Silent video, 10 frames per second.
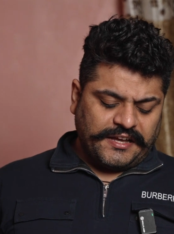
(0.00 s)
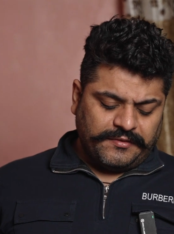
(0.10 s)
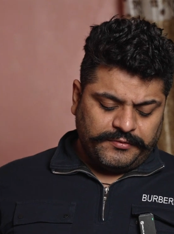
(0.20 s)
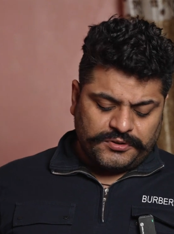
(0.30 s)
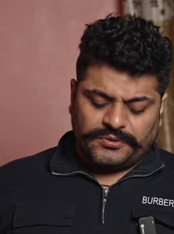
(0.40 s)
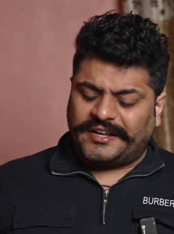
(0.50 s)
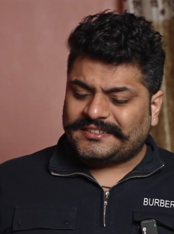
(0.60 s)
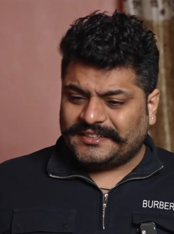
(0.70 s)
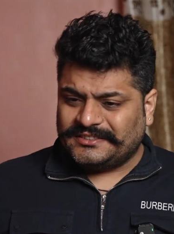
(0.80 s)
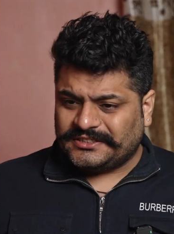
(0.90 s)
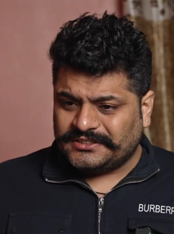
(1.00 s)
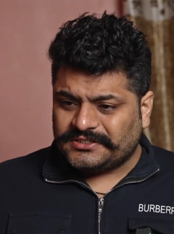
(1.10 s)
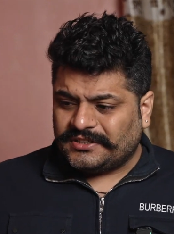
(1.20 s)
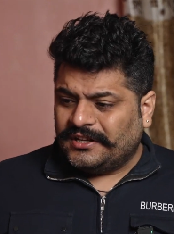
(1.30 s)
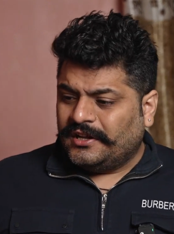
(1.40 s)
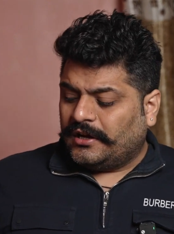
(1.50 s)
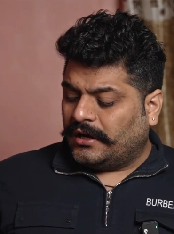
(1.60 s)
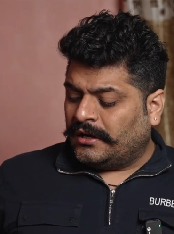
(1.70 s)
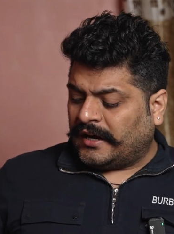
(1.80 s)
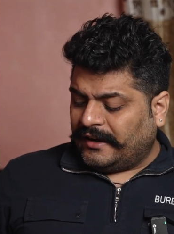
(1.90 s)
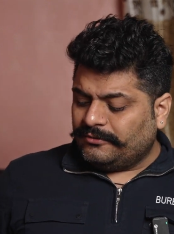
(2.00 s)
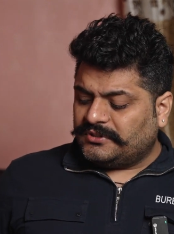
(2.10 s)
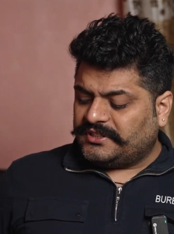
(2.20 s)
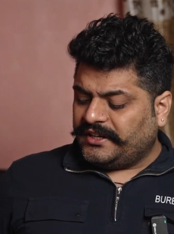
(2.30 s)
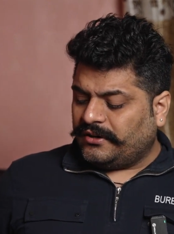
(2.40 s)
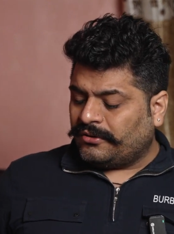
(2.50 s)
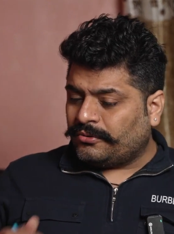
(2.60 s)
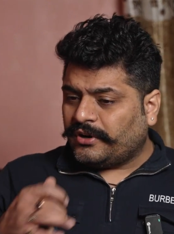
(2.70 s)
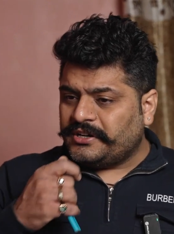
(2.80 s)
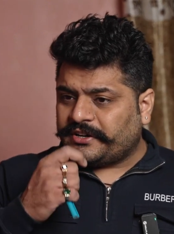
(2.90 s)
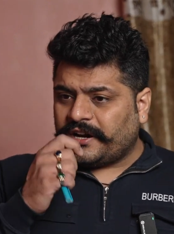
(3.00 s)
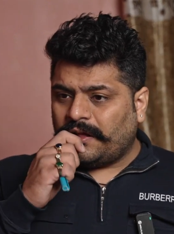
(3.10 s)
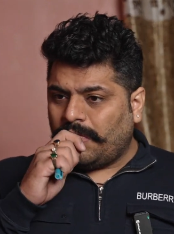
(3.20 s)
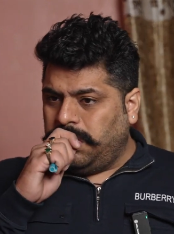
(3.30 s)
have good extensions. I would say Aurora Ultra